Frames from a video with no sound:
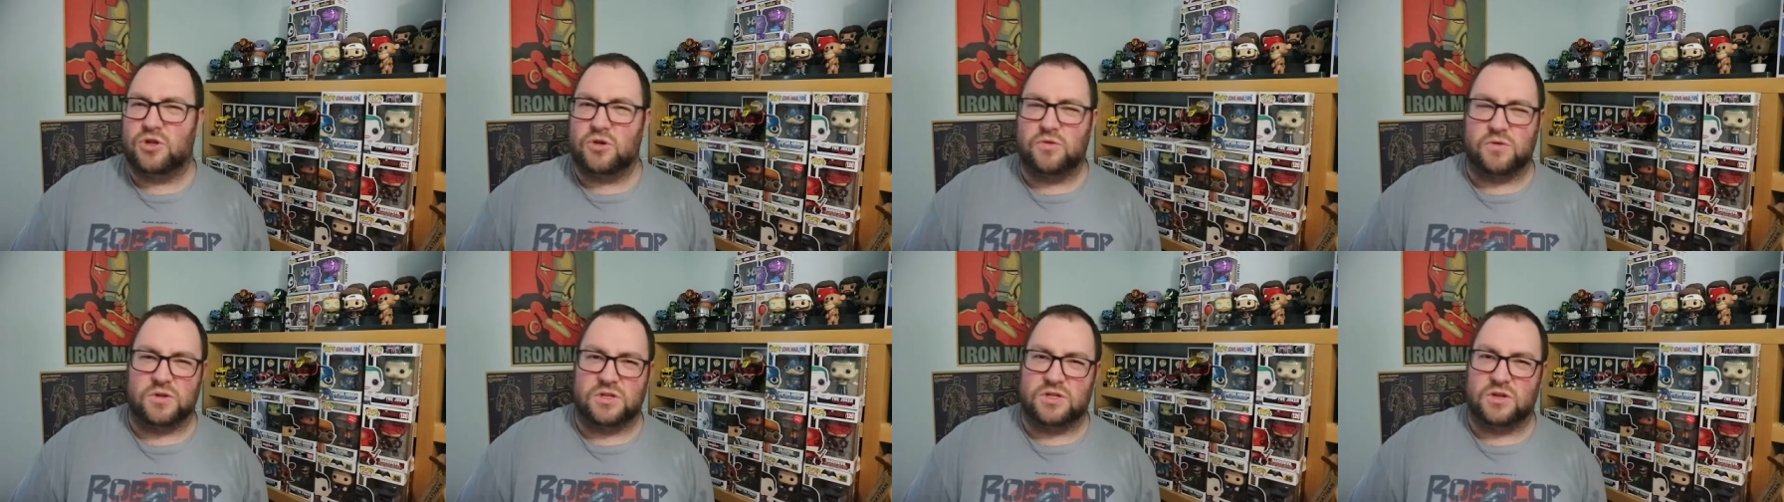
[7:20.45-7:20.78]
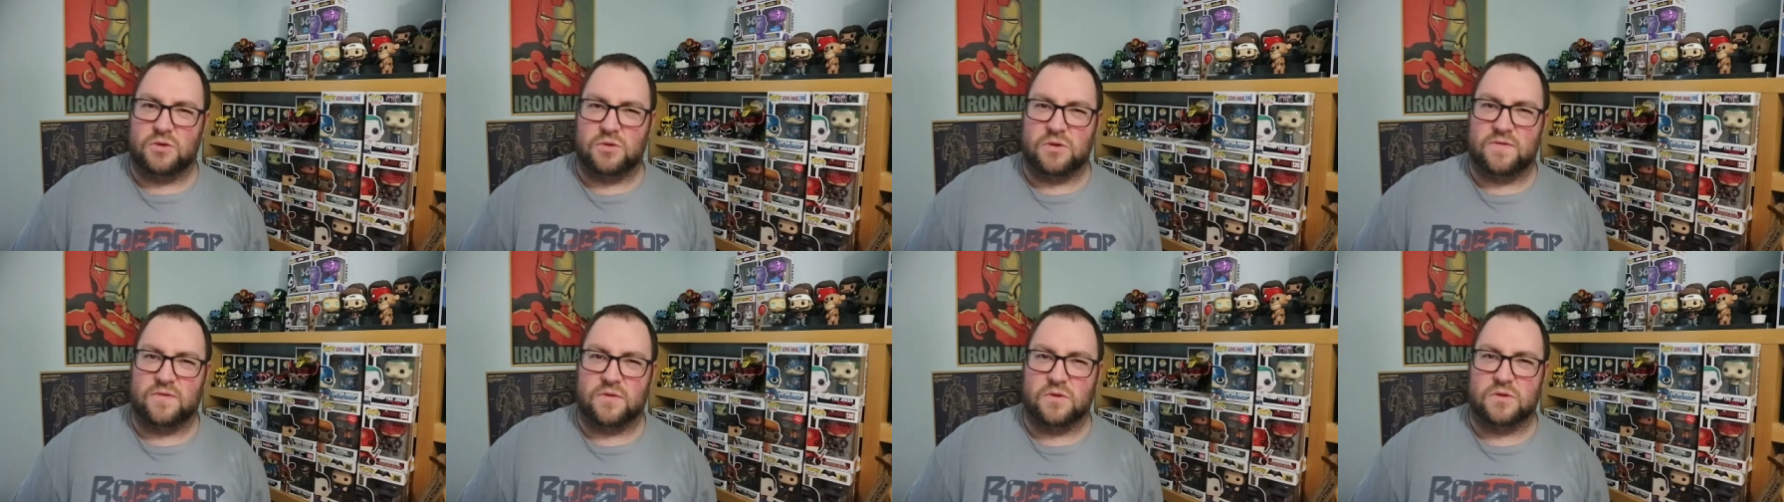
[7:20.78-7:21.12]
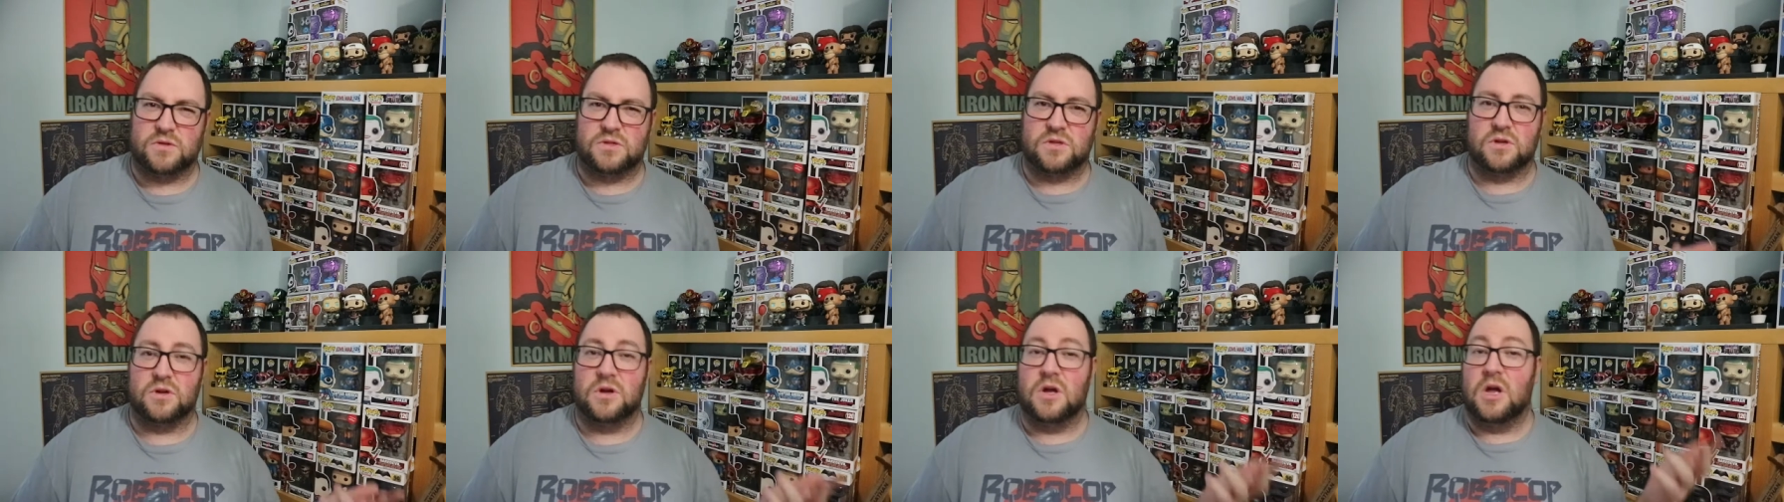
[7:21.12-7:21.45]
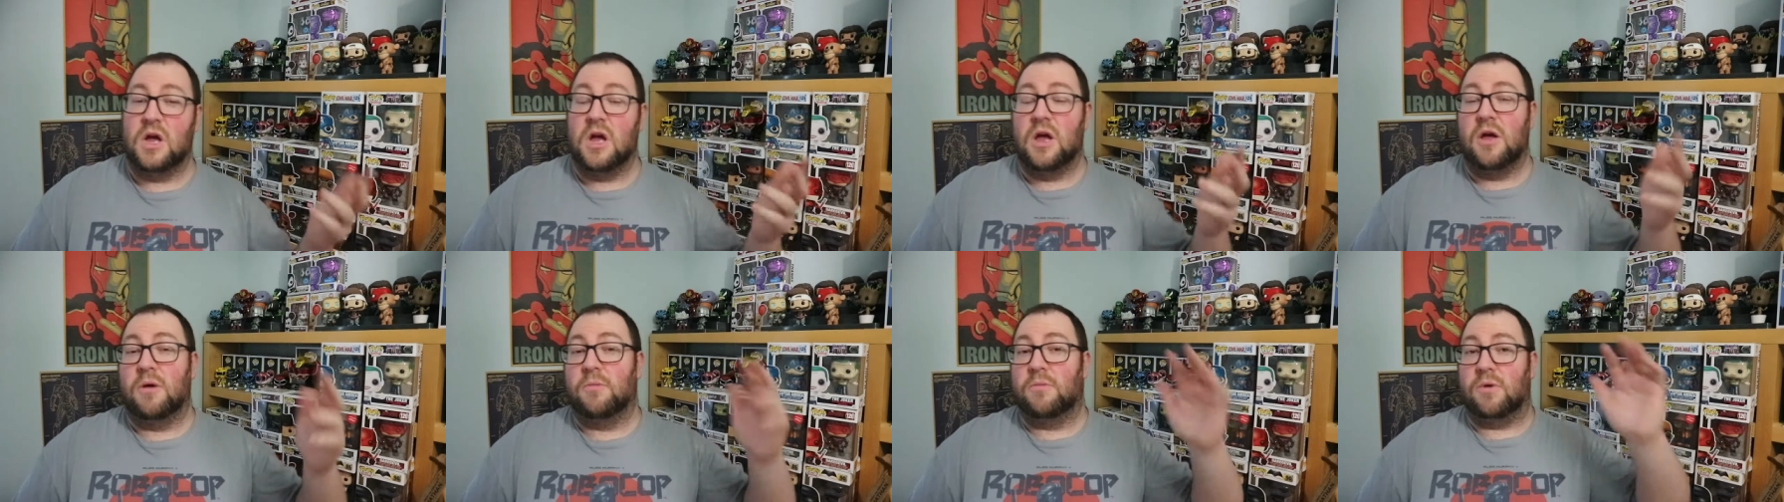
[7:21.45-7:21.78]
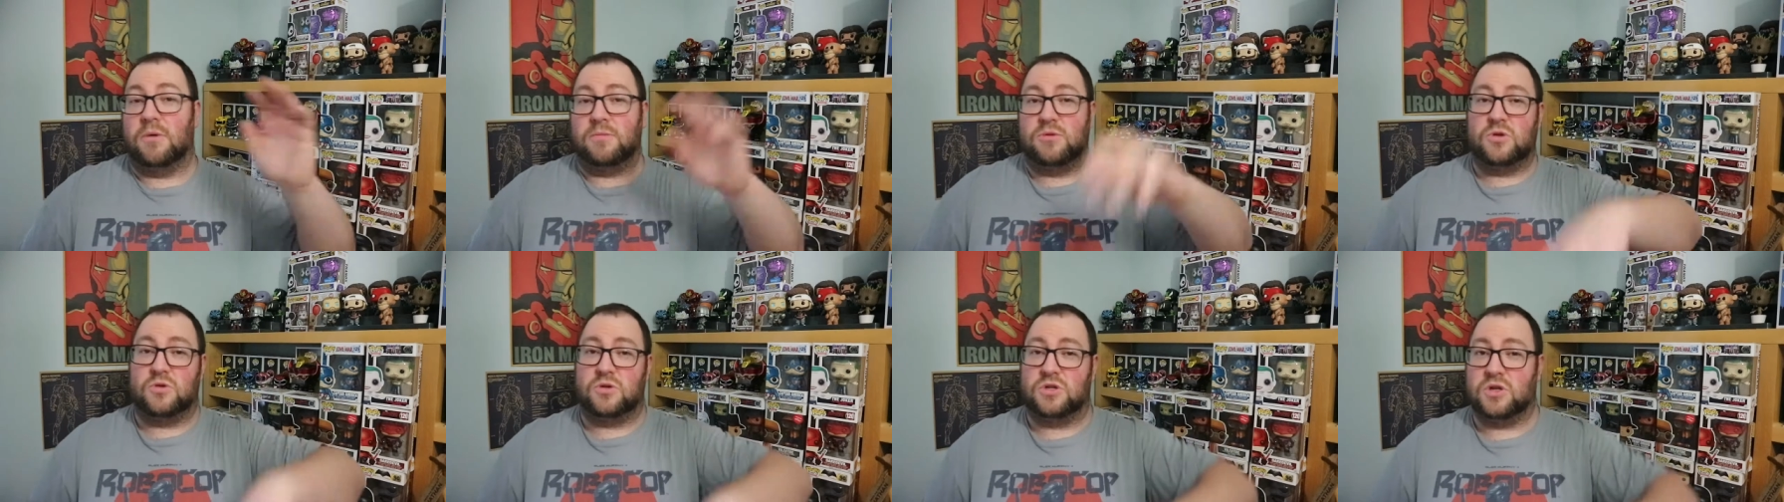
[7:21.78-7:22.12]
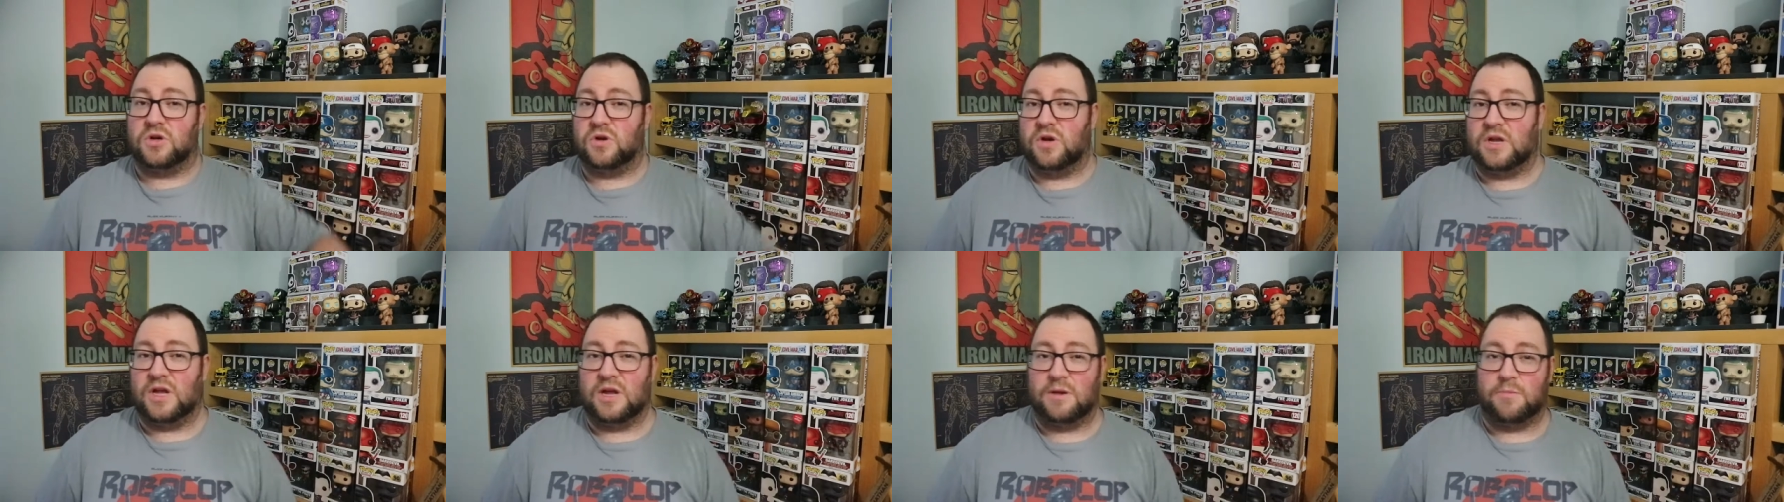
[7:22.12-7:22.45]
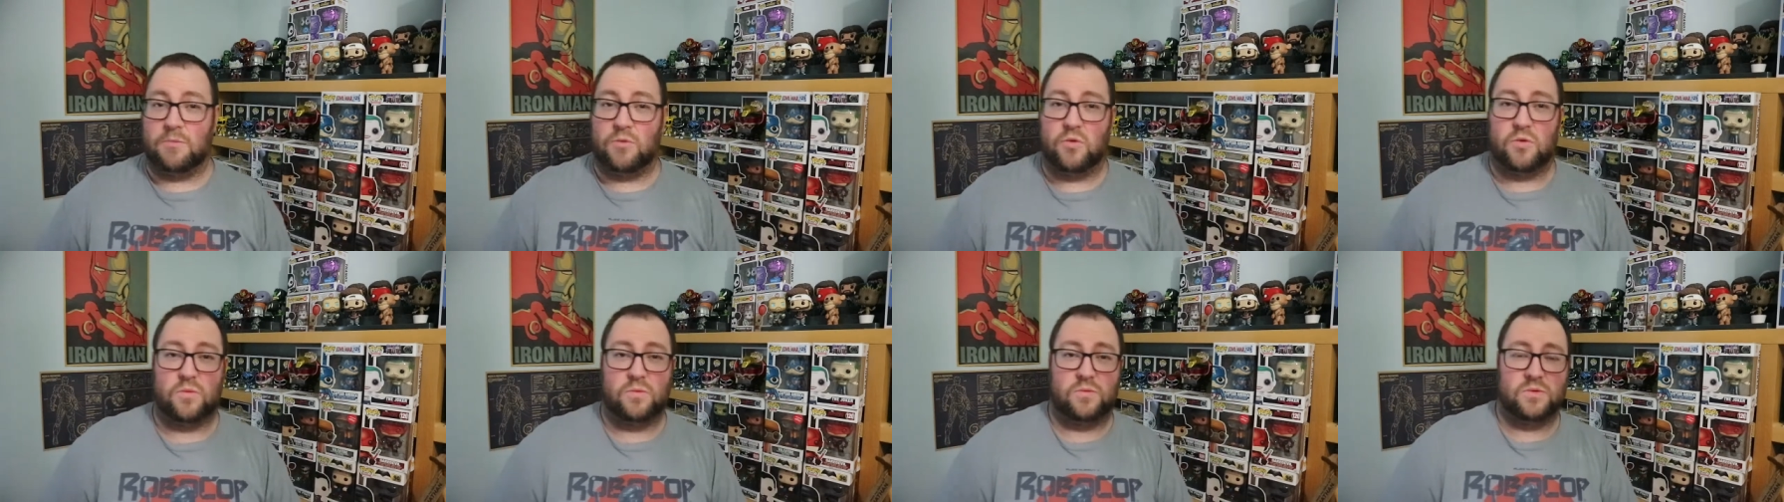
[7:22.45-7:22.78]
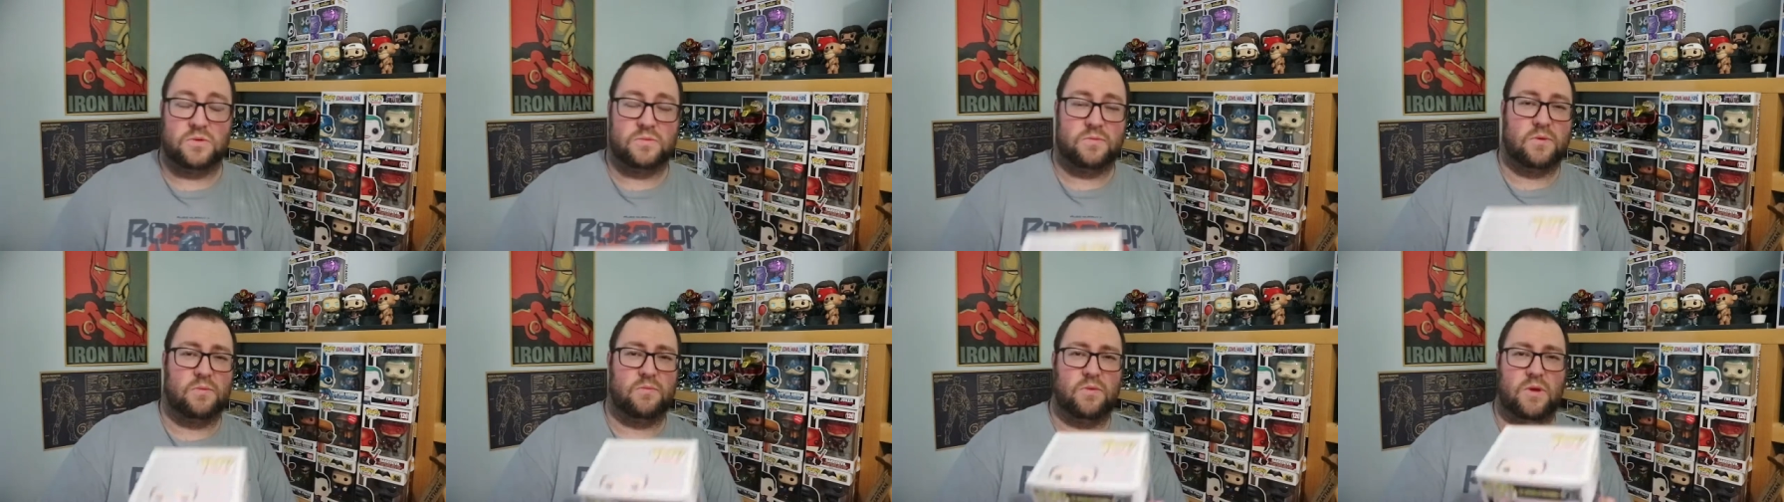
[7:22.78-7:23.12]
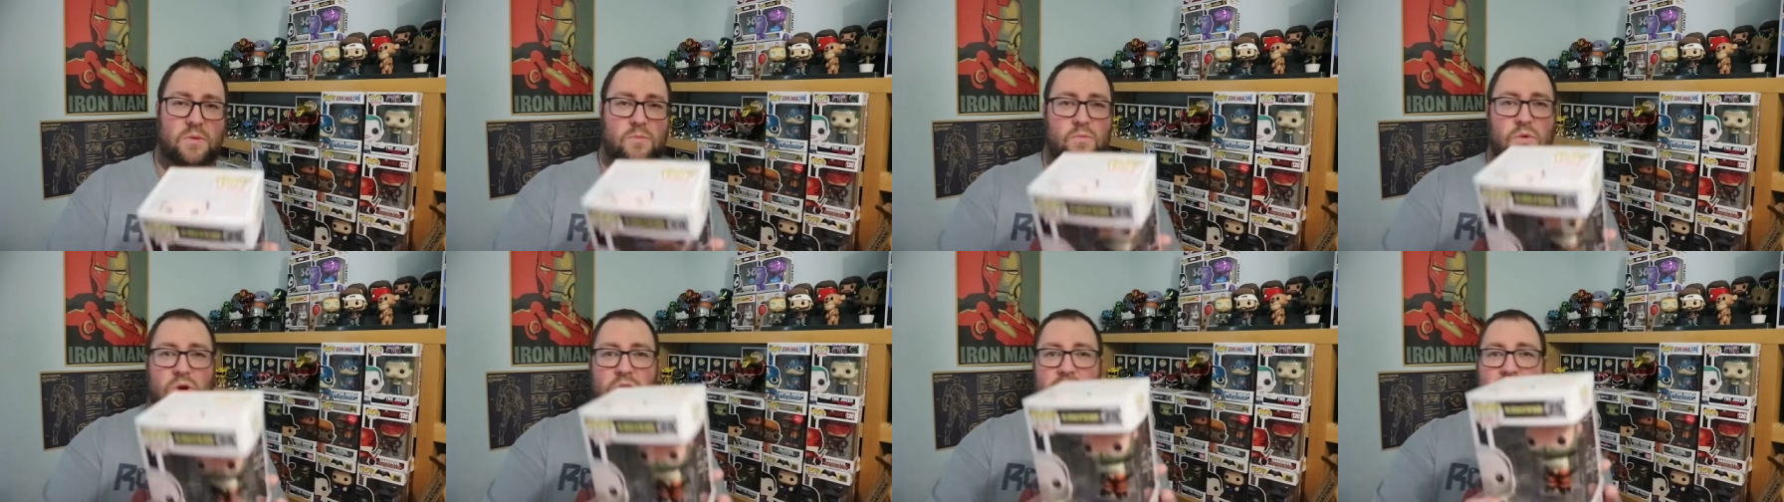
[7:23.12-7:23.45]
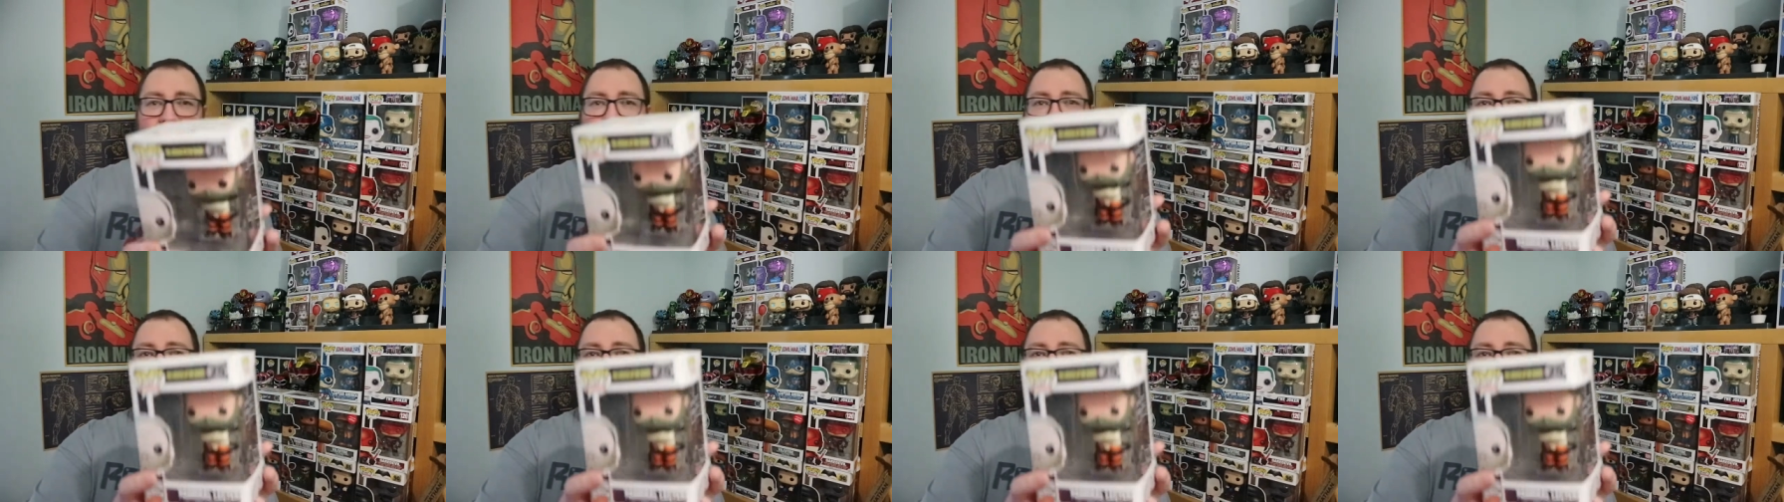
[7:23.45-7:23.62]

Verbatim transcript: I'm sure it's Jodie Foster, but I'm sure Julianne Moore was in